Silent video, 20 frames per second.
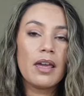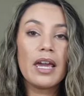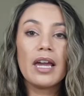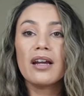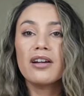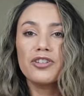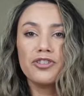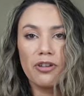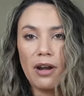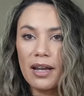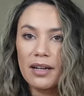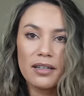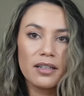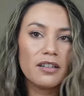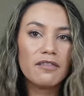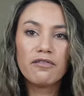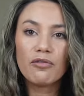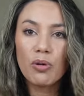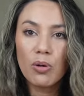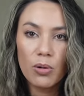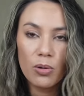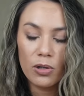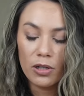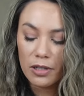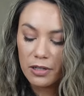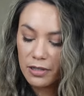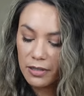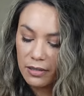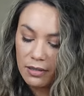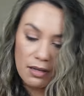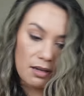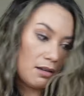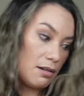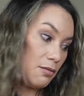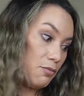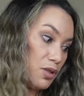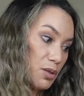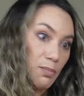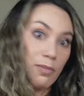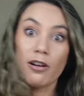air dried it, of course, and
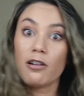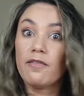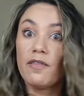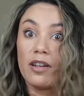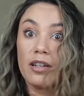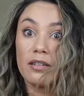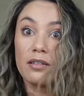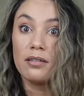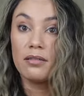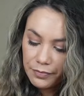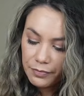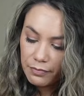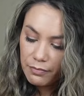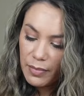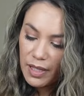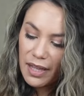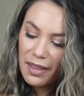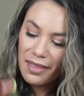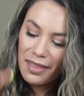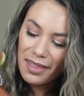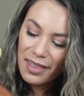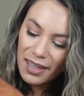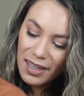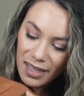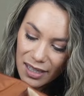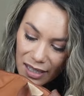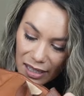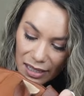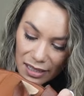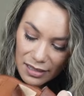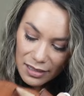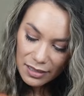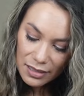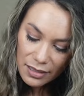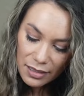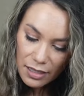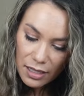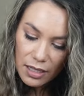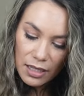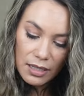it was perfect. But this,
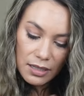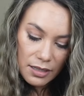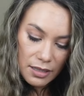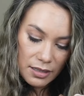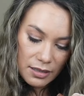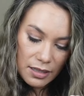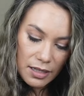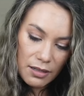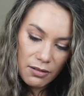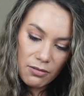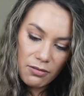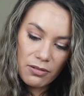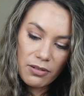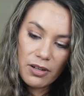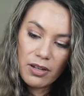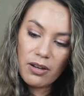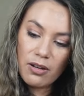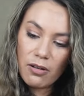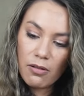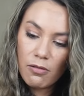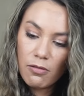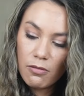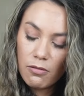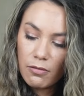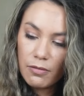I don't know.